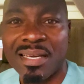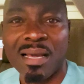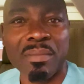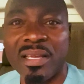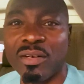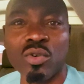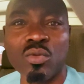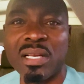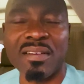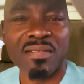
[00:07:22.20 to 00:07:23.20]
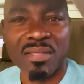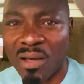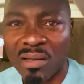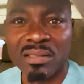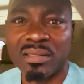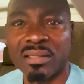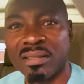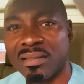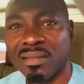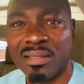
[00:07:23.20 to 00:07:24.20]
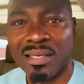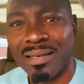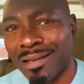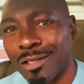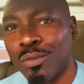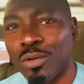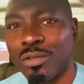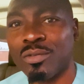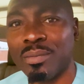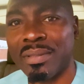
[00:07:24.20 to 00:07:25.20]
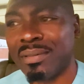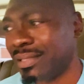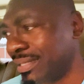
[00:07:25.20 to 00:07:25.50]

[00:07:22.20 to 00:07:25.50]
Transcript: I mean, who would have thought that Nollywood will be